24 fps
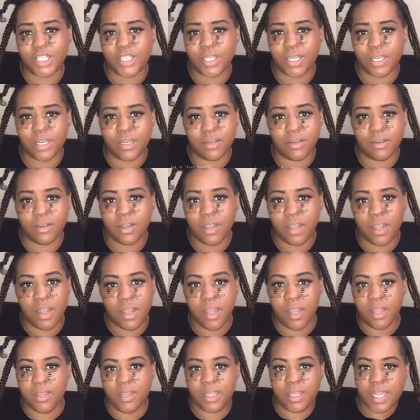and
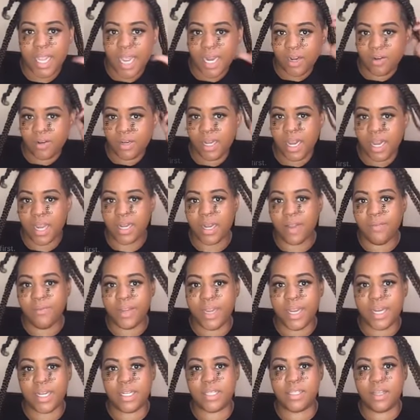y'all, don't, y'all never
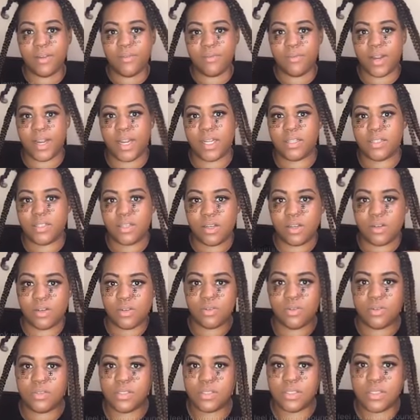get it done right. So
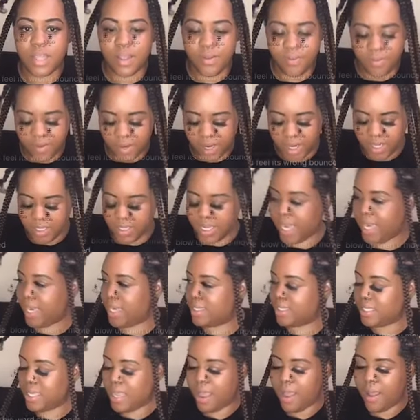definitely take
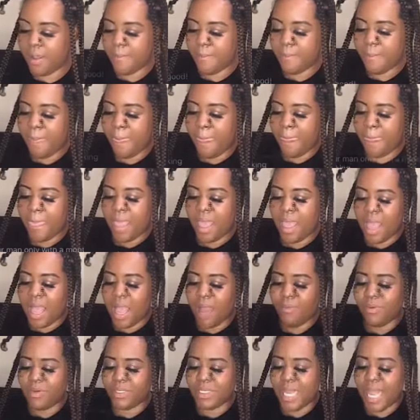your time.
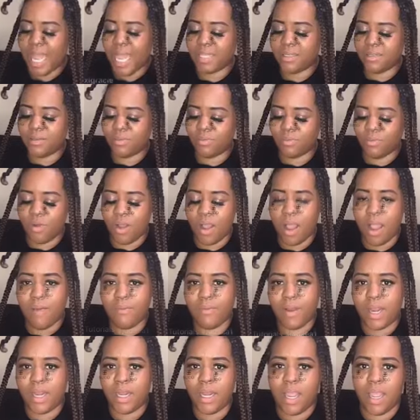I wish I had some wine
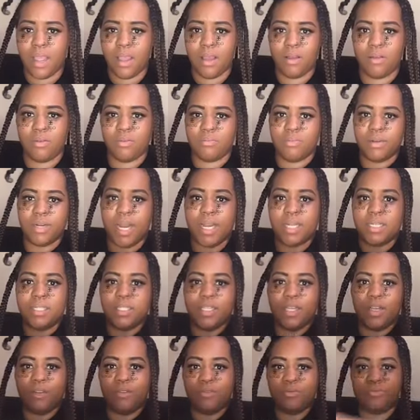right now, but I
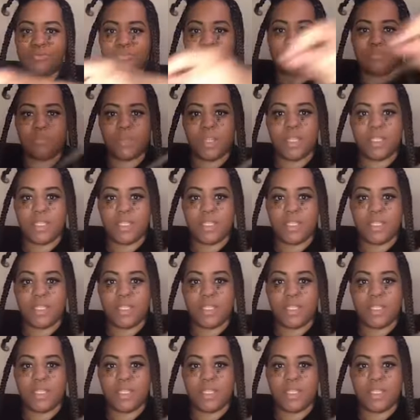don't this